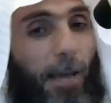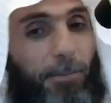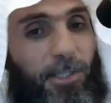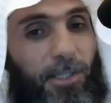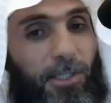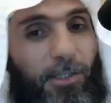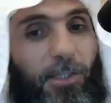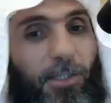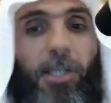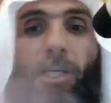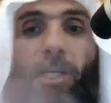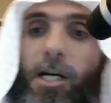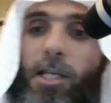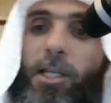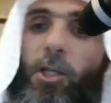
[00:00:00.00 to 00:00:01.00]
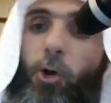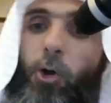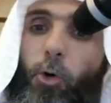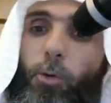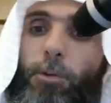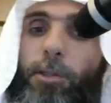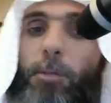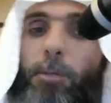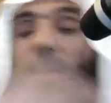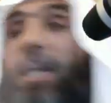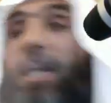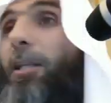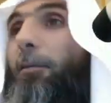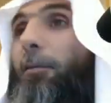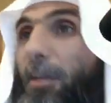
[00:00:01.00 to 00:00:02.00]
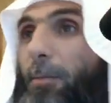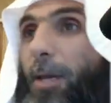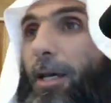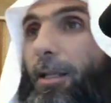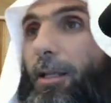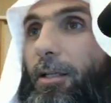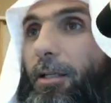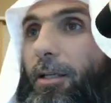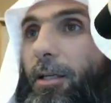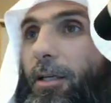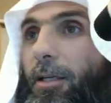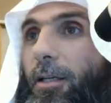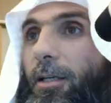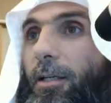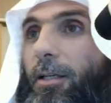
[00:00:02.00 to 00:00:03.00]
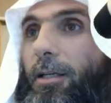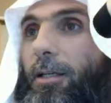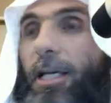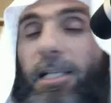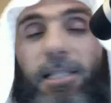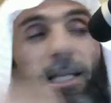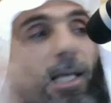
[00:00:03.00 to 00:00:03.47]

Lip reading: absent, the young and the old, the male and female. It's